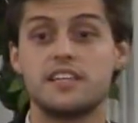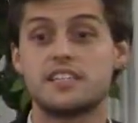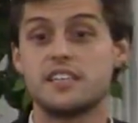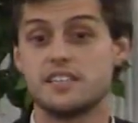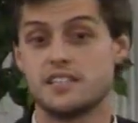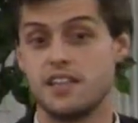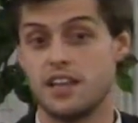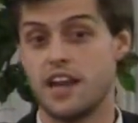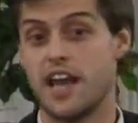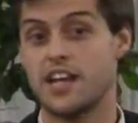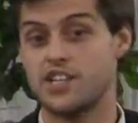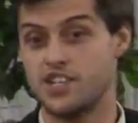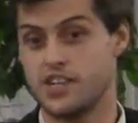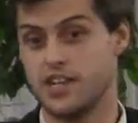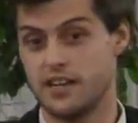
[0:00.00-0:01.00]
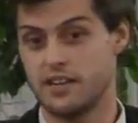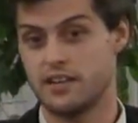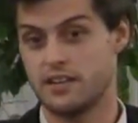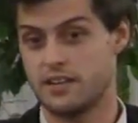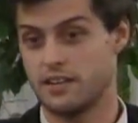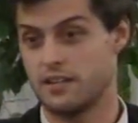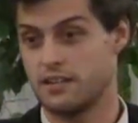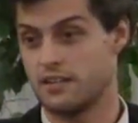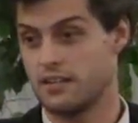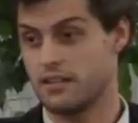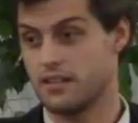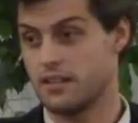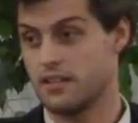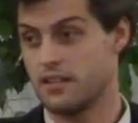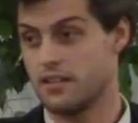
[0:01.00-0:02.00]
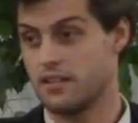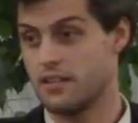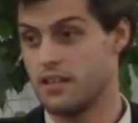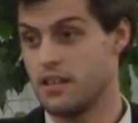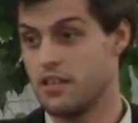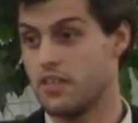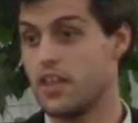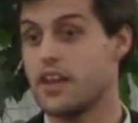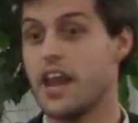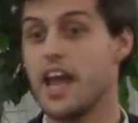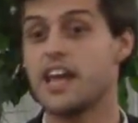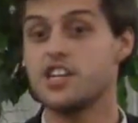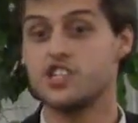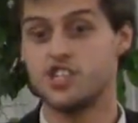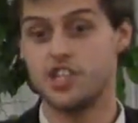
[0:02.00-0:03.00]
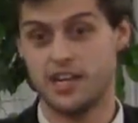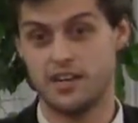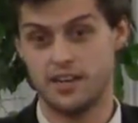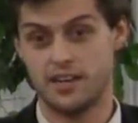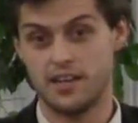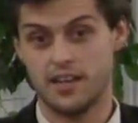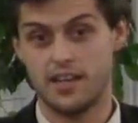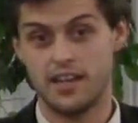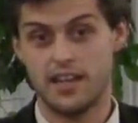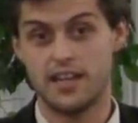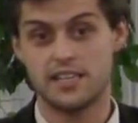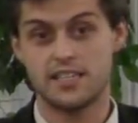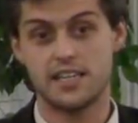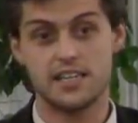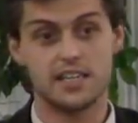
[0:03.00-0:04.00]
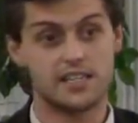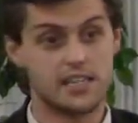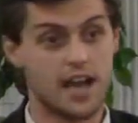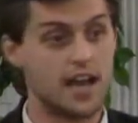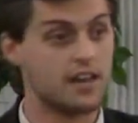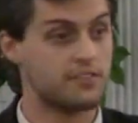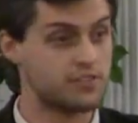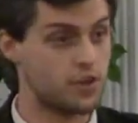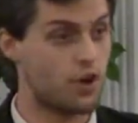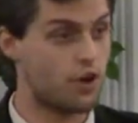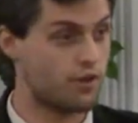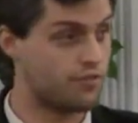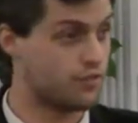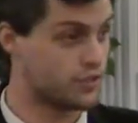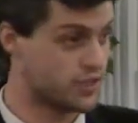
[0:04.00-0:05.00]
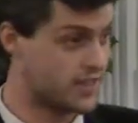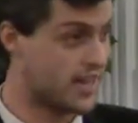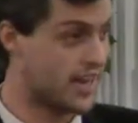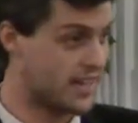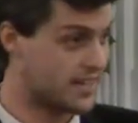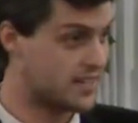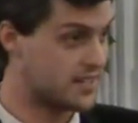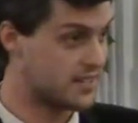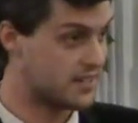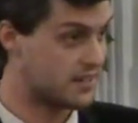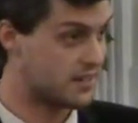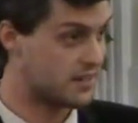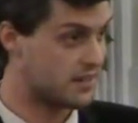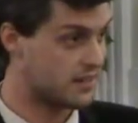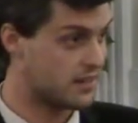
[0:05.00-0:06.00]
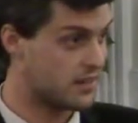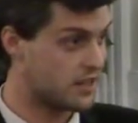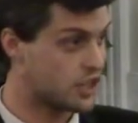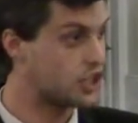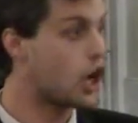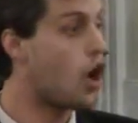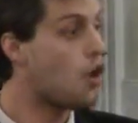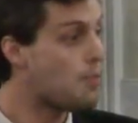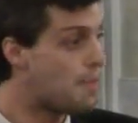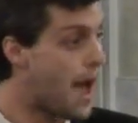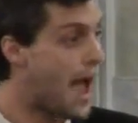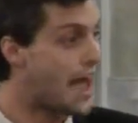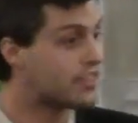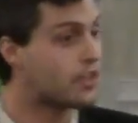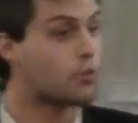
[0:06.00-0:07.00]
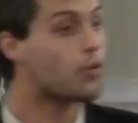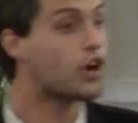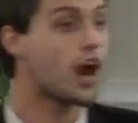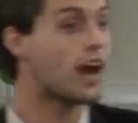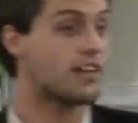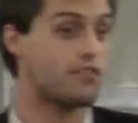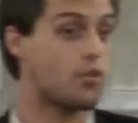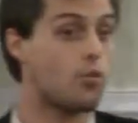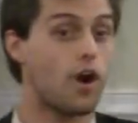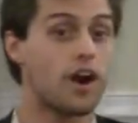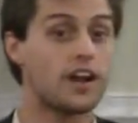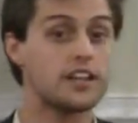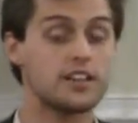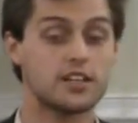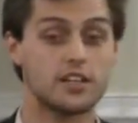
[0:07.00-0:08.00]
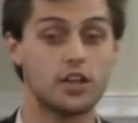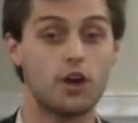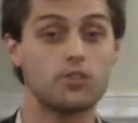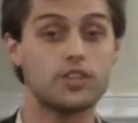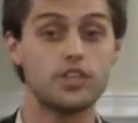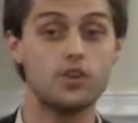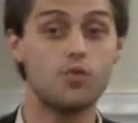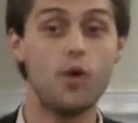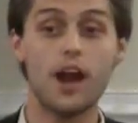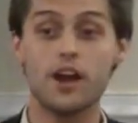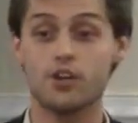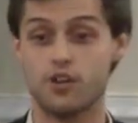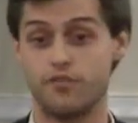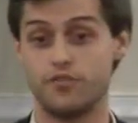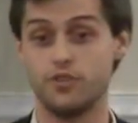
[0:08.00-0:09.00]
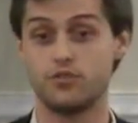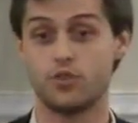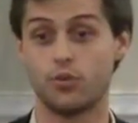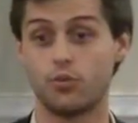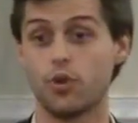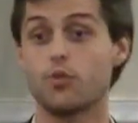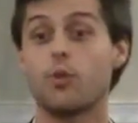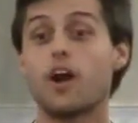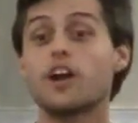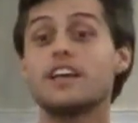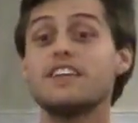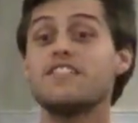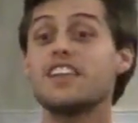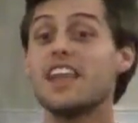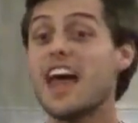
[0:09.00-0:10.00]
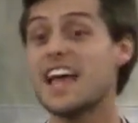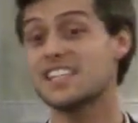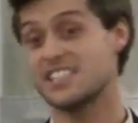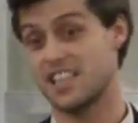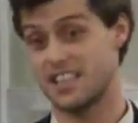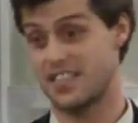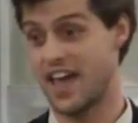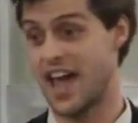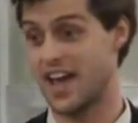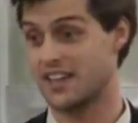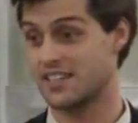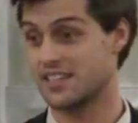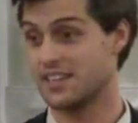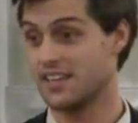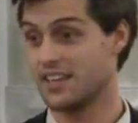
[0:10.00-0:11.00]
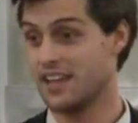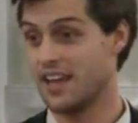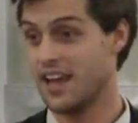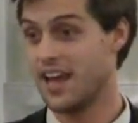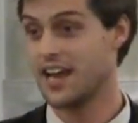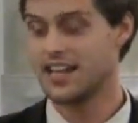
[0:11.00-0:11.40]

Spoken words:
The nation. The nation is in this kind of sorrowful state. So bad that we're not even wearing the clothing you wear to a funeral. We're wearing even less than that. And he